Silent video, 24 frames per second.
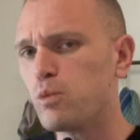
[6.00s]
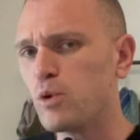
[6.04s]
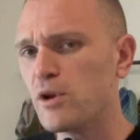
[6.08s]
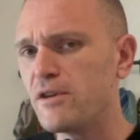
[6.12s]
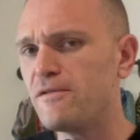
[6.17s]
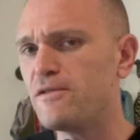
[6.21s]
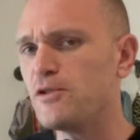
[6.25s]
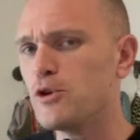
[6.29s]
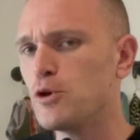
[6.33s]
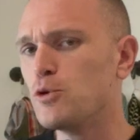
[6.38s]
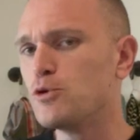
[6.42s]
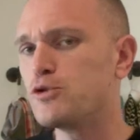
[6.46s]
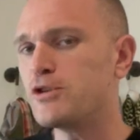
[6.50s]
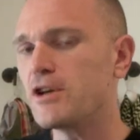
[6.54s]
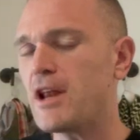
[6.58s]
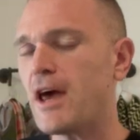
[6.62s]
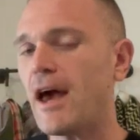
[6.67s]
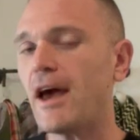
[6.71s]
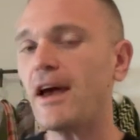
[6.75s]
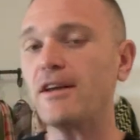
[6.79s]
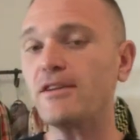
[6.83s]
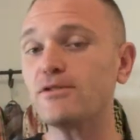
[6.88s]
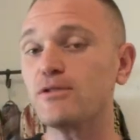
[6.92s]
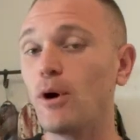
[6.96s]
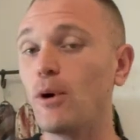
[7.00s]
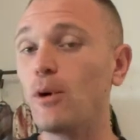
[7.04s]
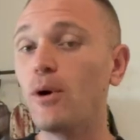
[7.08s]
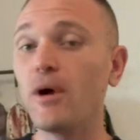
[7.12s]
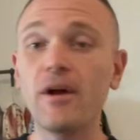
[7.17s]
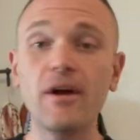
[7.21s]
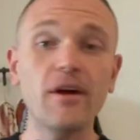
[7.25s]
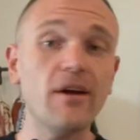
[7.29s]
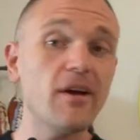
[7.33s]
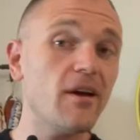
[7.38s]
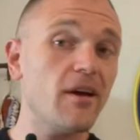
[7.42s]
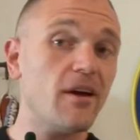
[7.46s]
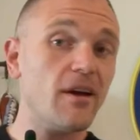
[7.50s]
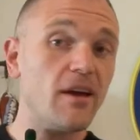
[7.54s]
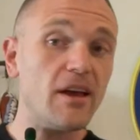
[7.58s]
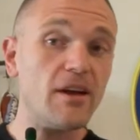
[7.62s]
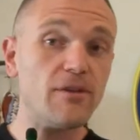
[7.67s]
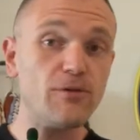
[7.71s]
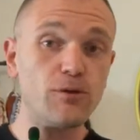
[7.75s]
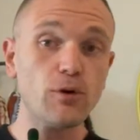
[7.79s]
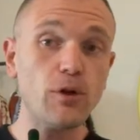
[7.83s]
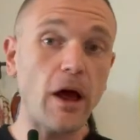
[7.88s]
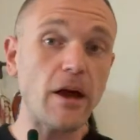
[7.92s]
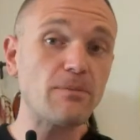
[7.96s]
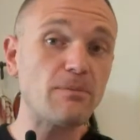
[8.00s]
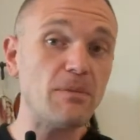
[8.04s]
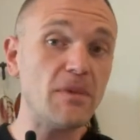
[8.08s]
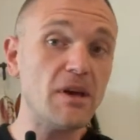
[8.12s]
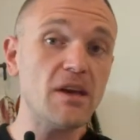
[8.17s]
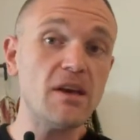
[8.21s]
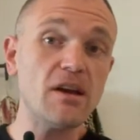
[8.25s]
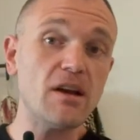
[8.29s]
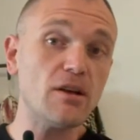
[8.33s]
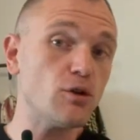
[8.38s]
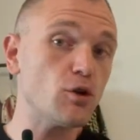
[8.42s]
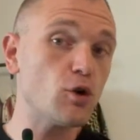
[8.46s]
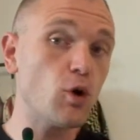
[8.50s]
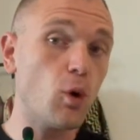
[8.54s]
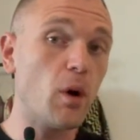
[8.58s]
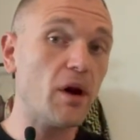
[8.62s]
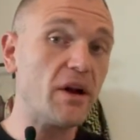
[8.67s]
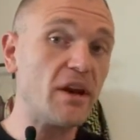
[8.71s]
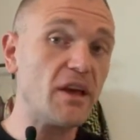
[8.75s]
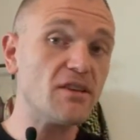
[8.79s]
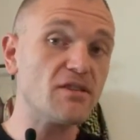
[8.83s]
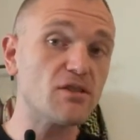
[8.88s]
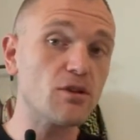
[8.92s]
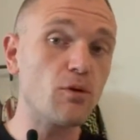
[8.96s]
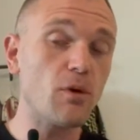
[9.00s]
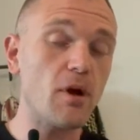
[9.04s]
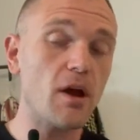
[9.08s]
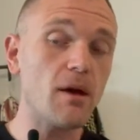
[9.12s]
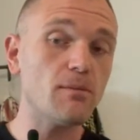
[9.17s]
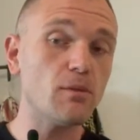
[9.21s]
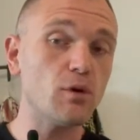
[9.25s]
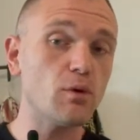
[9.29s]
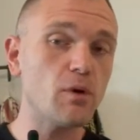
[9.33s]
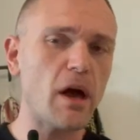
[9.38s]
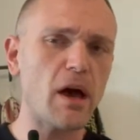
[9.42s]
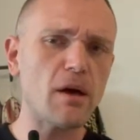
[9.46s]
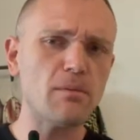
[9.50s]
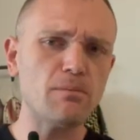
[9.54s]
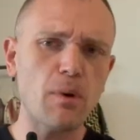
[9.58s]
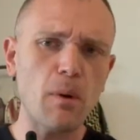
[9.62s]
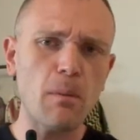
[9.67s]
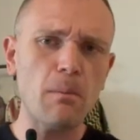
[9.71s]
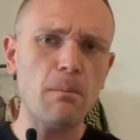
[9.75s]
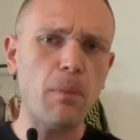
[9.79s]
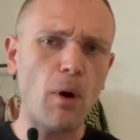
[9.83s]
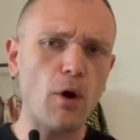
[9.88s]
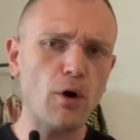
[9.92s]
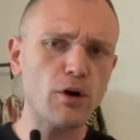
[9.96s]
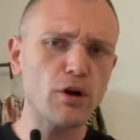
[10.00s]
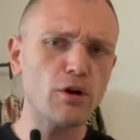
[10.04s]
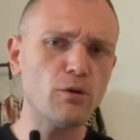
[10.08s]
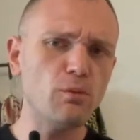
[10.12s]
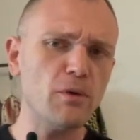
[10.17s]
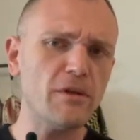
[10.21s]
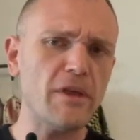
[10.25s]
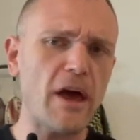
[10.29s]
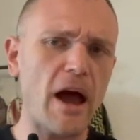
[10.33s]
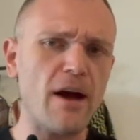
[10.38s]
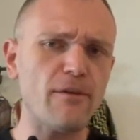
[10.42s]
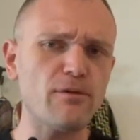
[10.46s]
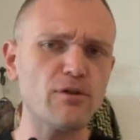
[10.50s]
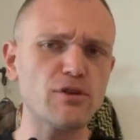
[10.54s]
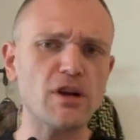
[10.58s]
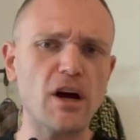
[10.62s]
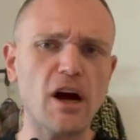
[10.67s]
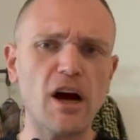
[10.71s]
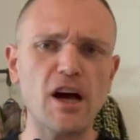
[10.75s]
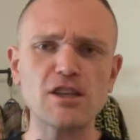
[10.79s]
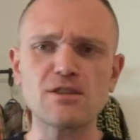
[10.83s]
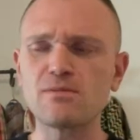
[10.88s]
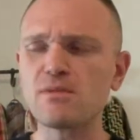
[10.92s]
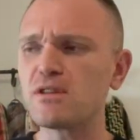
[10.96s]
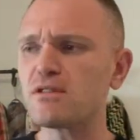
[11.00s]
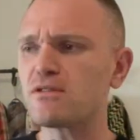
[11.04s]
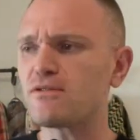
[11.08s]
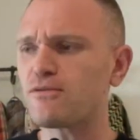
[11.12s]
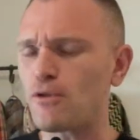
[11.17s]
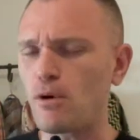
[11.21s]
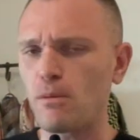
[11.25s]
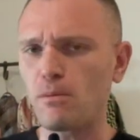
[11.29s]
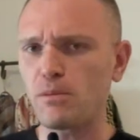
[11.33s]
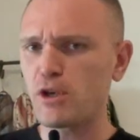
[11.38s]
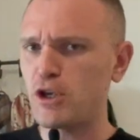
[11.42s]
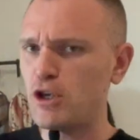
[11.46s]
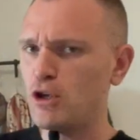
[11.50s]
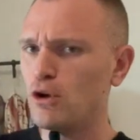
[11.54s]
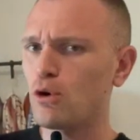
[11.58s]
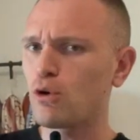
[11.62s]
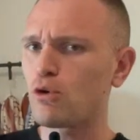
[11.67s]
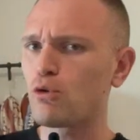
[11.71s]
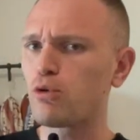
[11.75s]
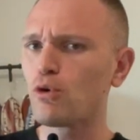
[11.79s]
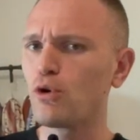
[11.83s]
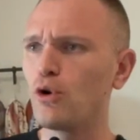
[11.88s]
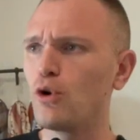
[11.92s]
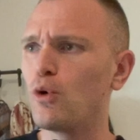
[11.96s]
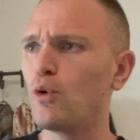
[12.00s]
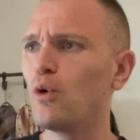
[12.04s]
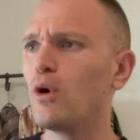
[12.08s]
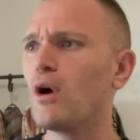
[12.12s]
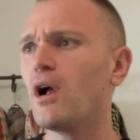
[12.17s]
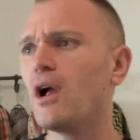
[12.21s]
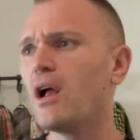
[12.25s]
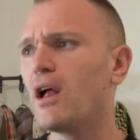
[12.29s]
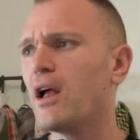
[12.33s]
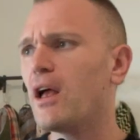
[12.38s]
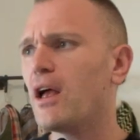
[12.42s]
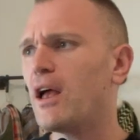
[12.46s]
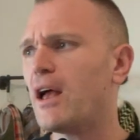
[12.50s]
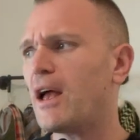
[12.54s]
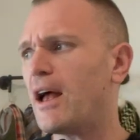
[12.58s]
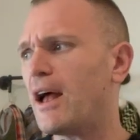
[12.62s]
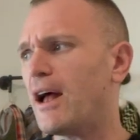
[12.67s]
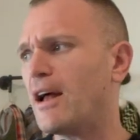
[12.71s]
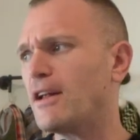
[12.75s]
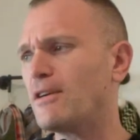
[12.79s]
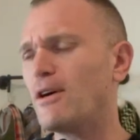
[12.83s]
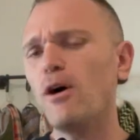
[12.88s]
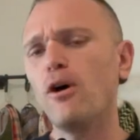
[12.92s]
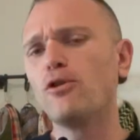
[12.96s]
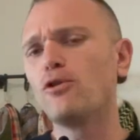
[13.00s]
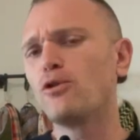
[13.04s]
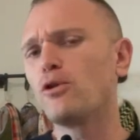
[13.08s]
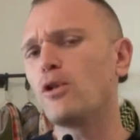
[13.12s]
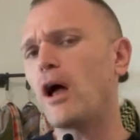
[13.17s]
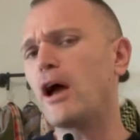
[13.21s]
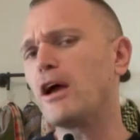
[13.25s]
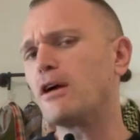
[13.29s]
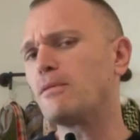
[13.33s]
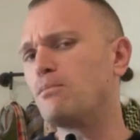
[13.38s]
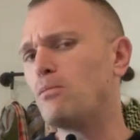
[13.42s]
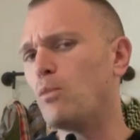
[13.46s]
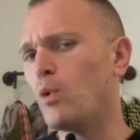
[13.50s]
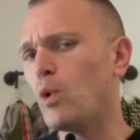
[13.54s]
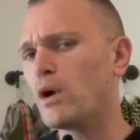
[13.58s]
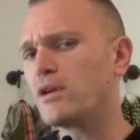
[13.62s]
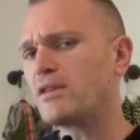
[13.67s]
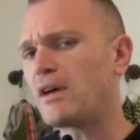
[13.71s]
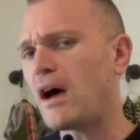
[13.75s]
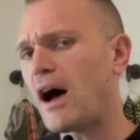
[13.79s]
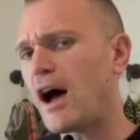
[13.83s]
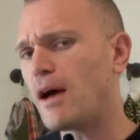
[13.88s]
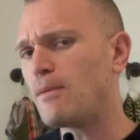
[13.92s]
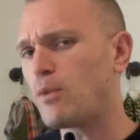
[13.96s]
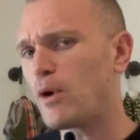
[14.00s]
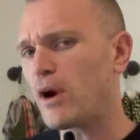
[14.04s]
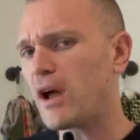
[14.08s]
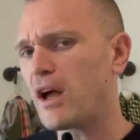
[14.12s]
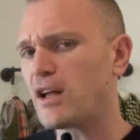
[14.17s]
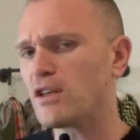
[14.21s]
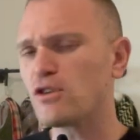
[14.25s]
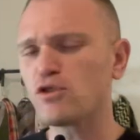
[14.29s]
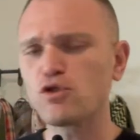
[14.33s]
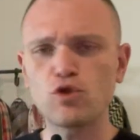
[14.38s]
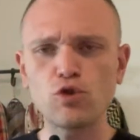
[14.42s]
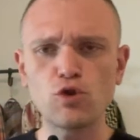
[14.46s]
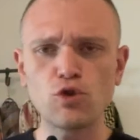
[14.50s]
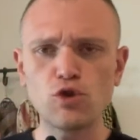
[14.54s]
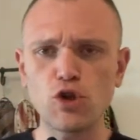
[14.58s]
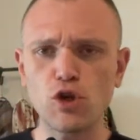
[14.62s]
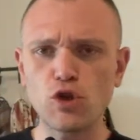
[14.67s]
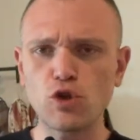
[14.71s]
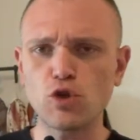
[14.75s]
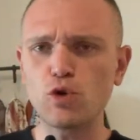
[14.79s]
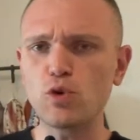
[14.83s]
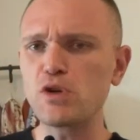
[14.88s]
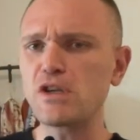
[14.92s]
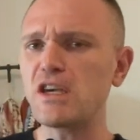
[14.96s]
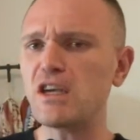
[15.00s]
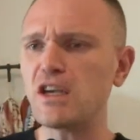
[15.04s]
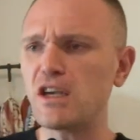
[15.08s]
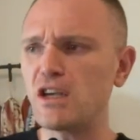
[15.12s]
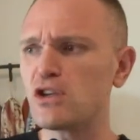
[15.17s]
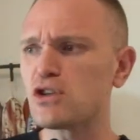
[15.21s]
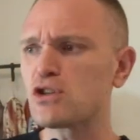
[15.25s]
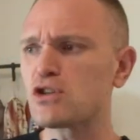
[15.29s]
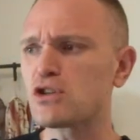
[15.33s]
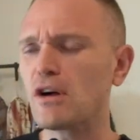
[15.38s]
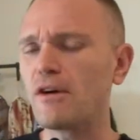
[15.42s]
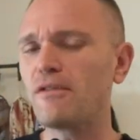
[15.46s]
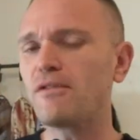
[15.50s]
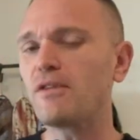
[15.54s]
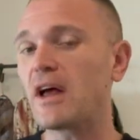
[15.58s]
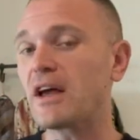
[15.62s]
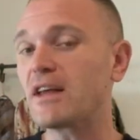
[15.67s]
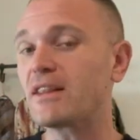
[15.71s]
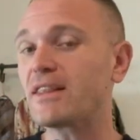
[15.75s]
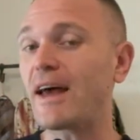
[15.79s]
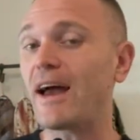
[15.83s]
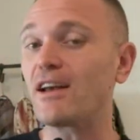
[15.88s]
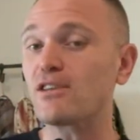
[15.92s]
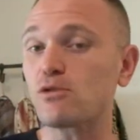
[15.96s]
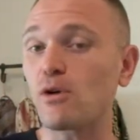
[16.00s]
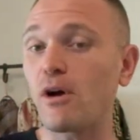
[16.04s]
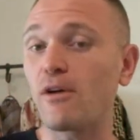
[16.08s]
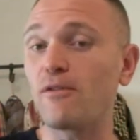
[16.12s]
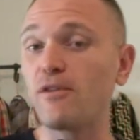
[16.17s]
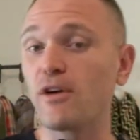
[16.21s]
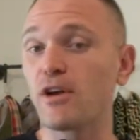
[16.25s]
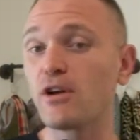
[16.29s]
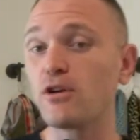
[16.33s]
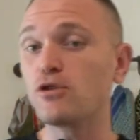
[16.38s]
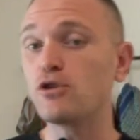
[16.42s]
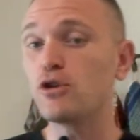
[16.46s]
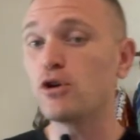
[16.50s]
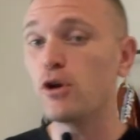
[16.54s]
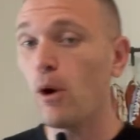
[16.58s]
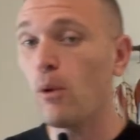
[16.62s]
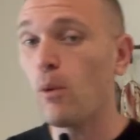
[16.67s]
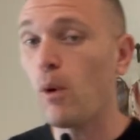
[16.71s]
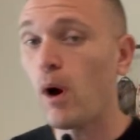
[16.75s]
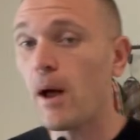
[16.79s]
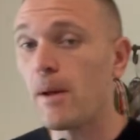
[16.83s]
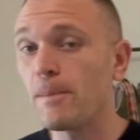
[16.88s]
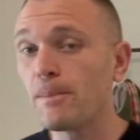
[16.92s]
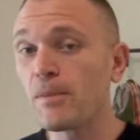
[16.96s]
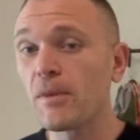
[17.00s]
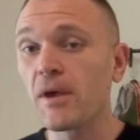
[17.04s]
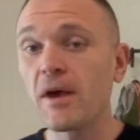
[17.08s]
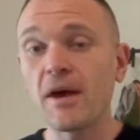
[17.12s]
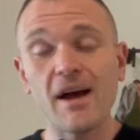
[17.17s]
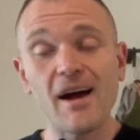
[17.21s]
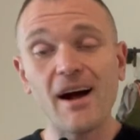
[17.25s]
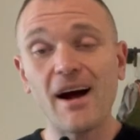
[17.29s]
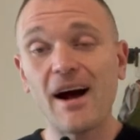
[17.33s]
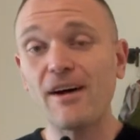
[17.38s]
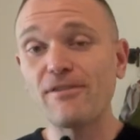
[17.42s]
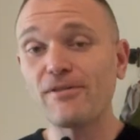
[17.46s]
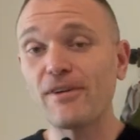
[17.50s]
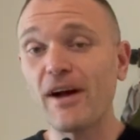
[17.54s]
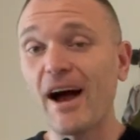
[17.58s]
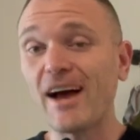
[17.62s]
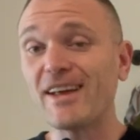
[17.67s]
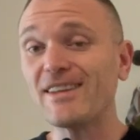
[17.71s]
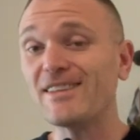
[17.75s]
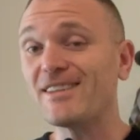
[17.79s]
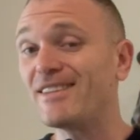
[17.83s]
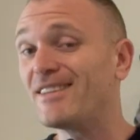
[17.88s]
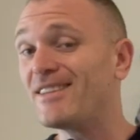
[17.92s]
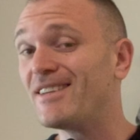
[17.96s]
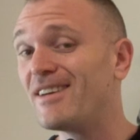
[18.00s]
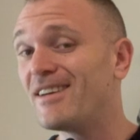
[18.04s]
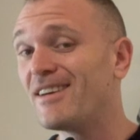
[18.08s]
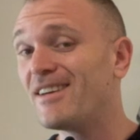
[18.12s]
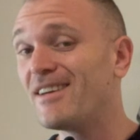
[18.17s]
review today. So if you're like me and you go on Instagram, you get bombarded with advertisements from Kill Crew and other like Muay Thai brands, Jiu-Jitsu gis, stuff like that. So I figured, you know what? I've gotten